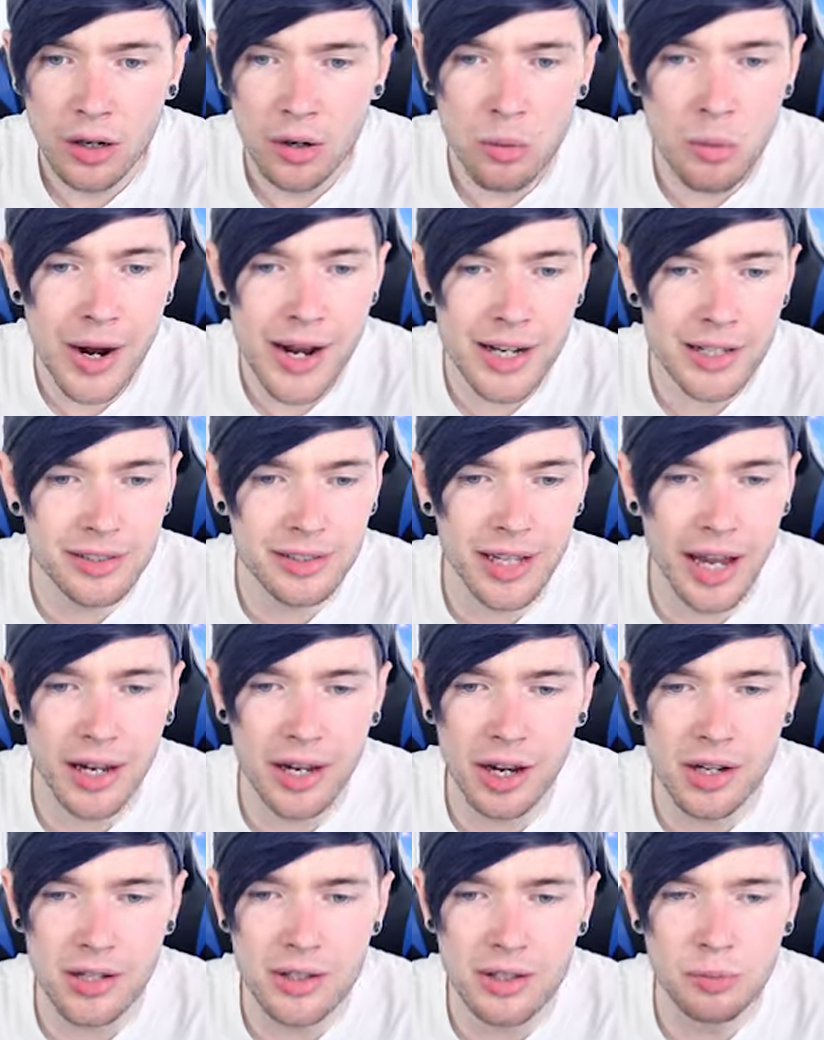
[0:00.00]
Wait a
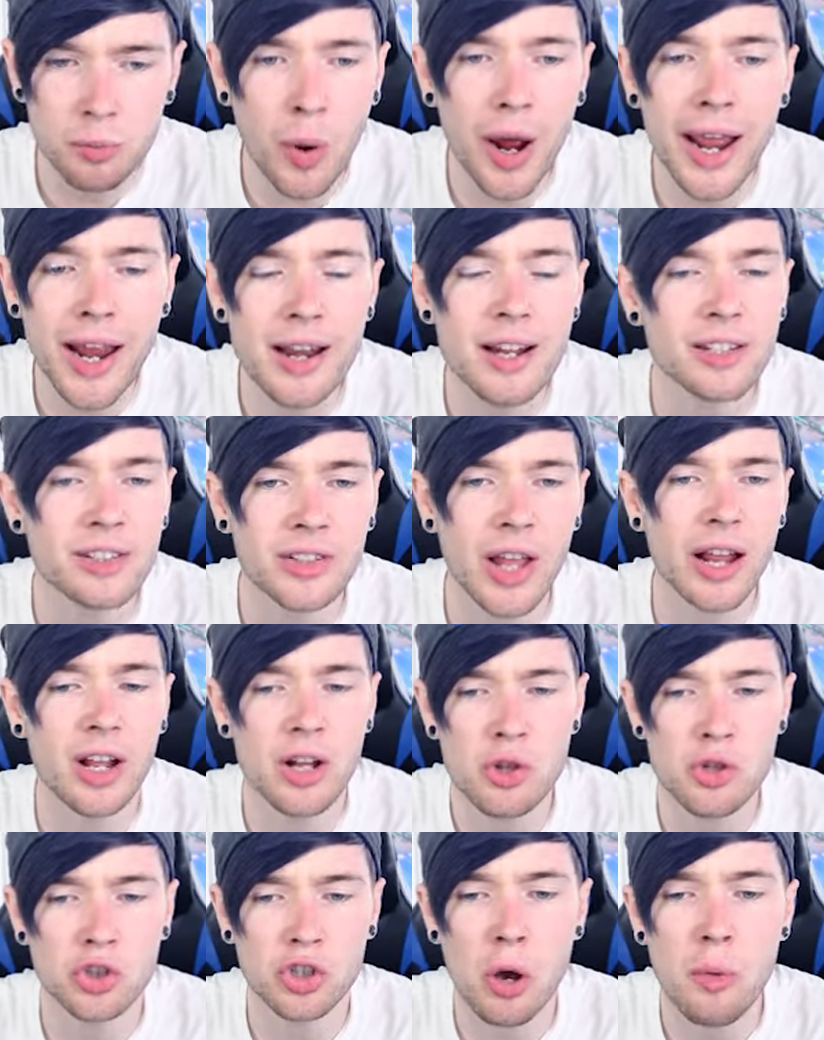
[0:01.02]
second. Wait a
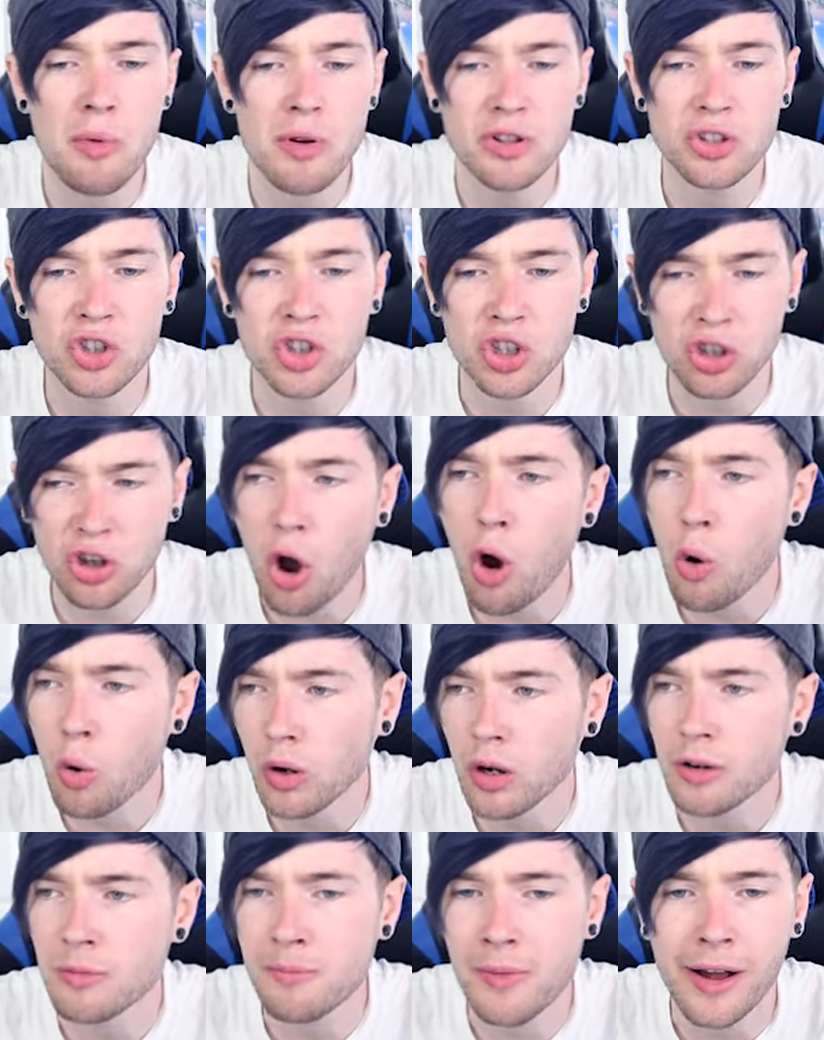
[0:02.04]
second. Someone's
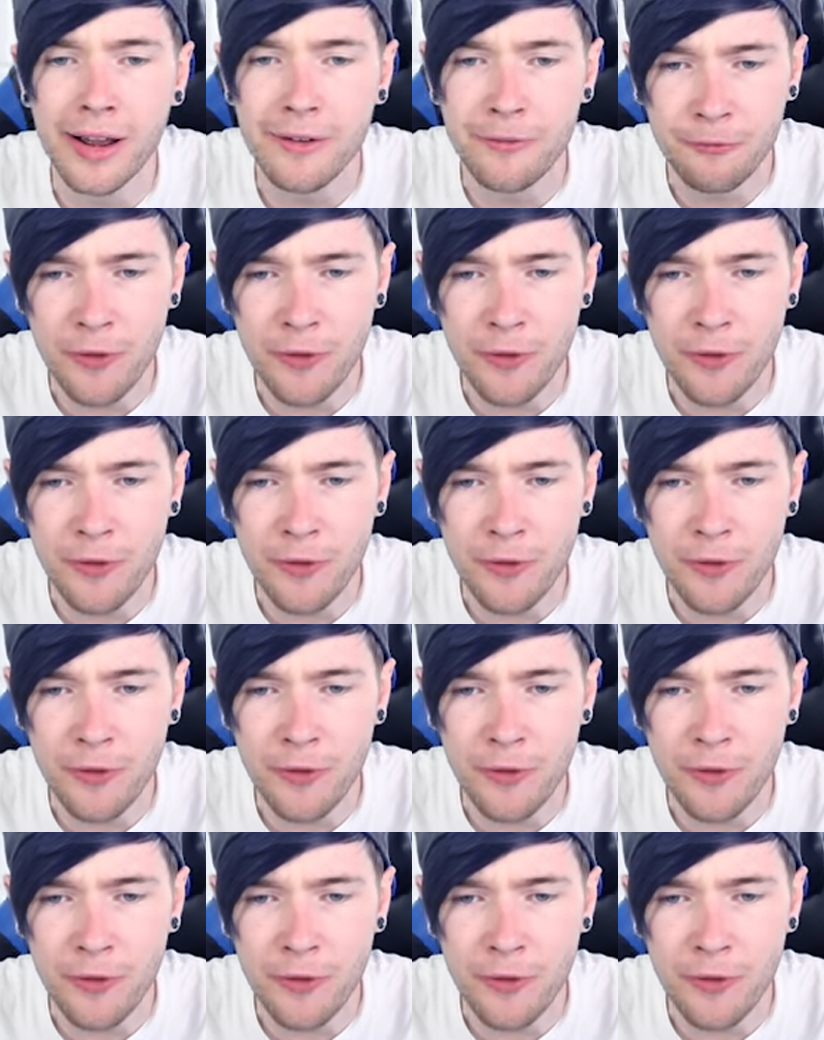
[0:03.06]
stolen my